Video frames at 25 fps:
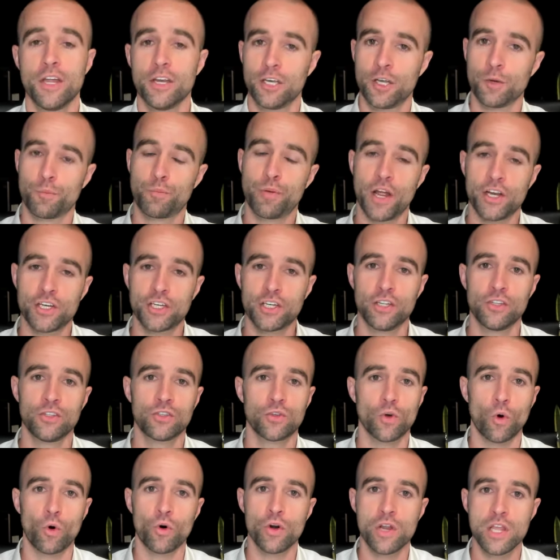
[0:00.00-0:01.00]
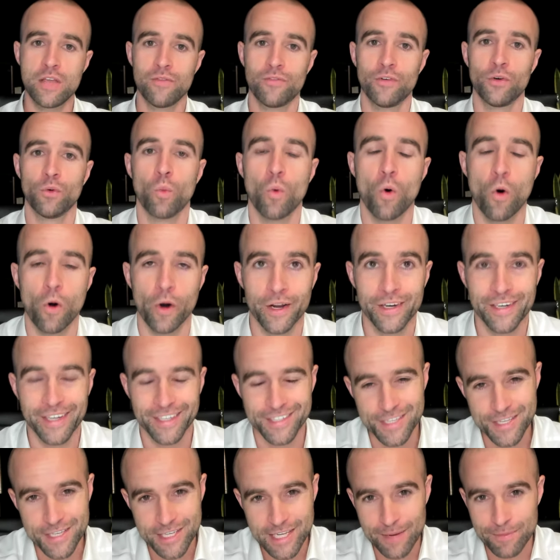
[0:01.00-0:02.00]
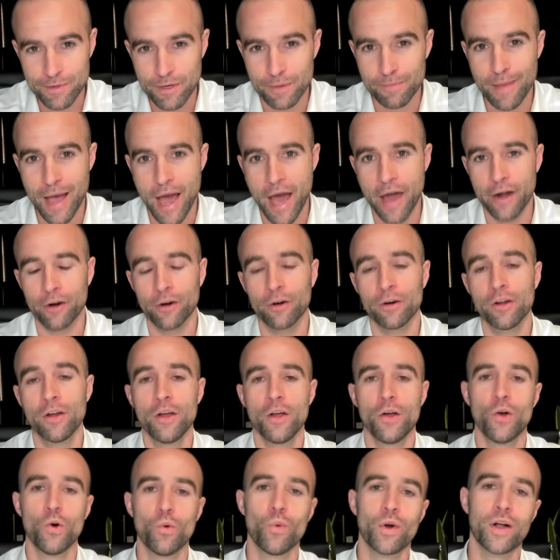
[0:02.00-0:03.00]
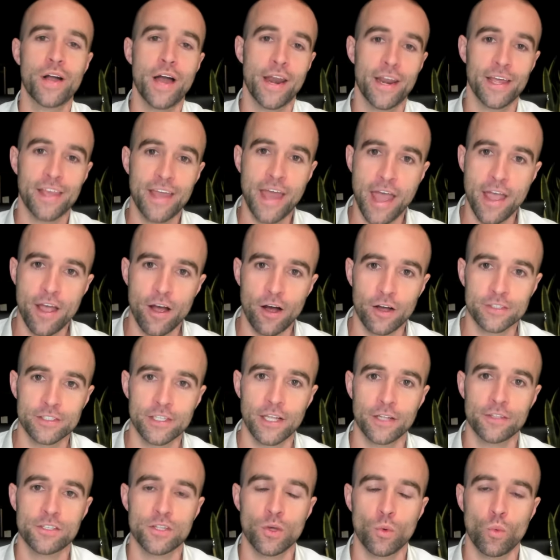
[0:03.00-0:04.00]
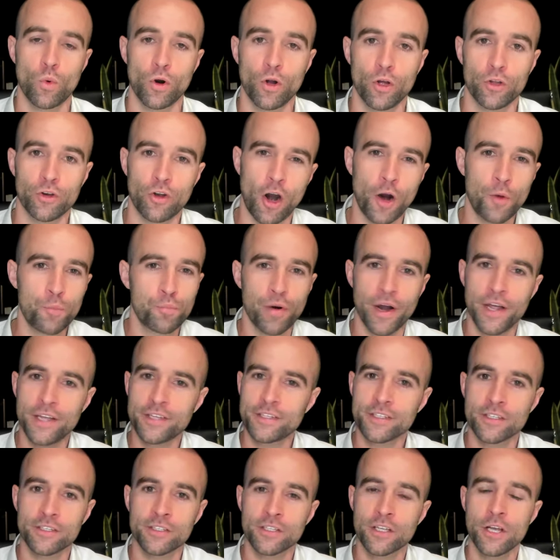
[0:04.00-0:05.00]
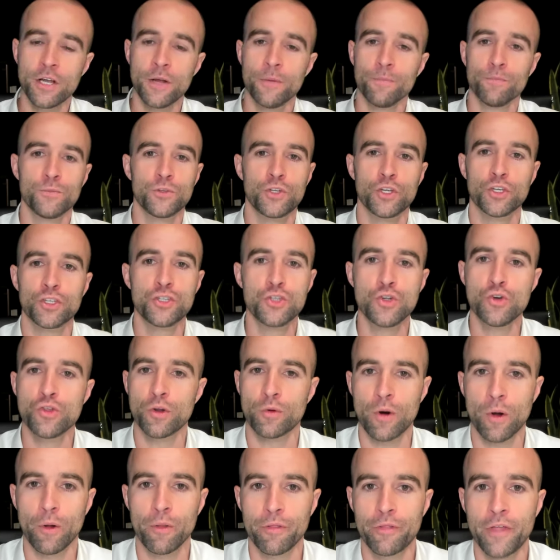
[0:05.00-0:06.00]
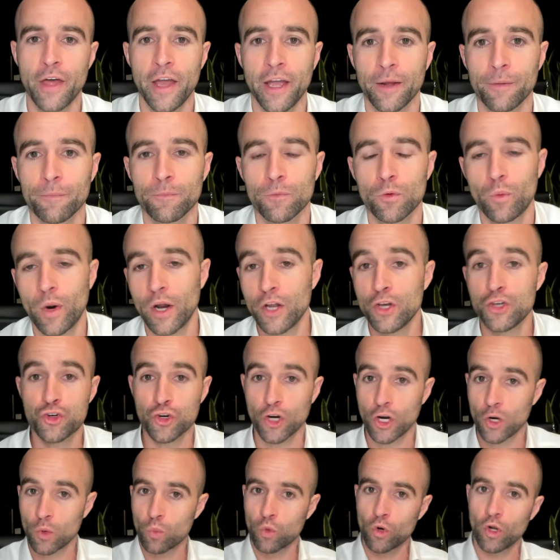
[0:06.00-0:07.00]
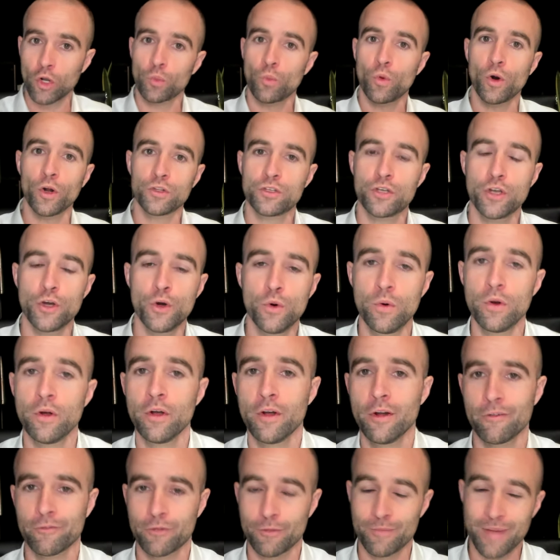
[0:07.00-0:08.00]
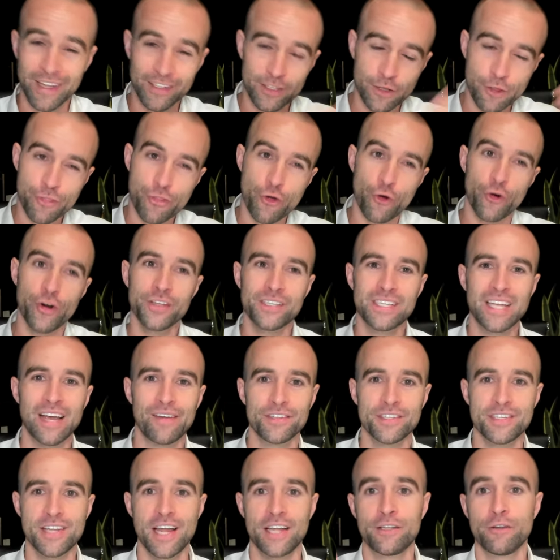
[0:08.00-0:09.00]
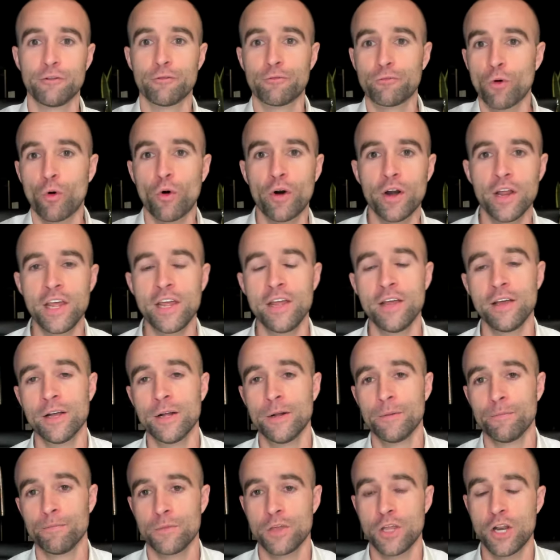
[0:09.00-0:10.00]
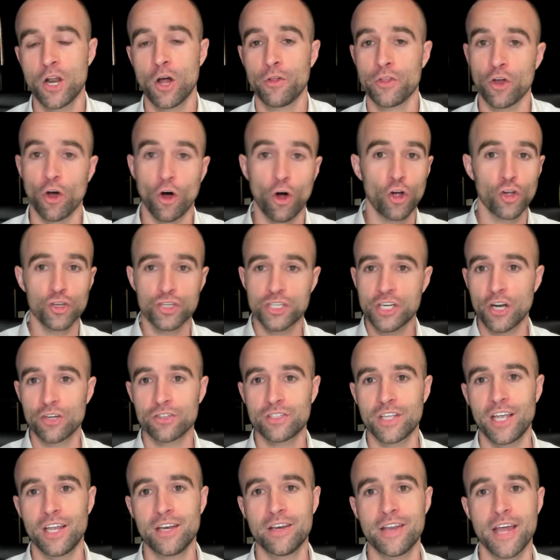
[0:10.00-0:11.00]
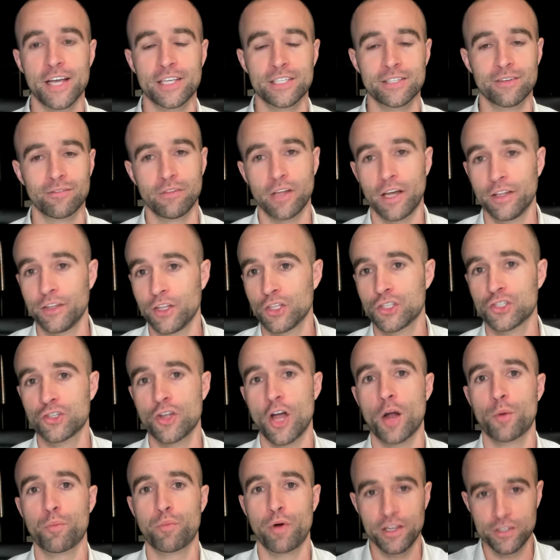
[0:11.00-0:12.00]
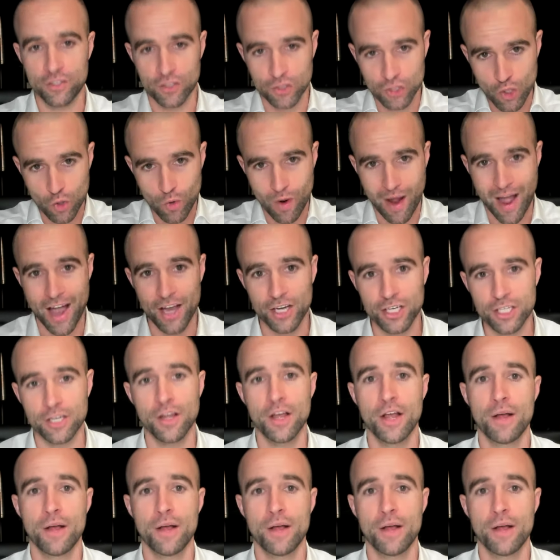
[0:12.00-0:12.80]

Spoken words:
depressions, or even war. It doesn't seem to matter what kind of chaos hits the world. Art prices just do their own thing, right? During World War II, from 1937 to 1940, you know, the all shares index of London stock prices crashed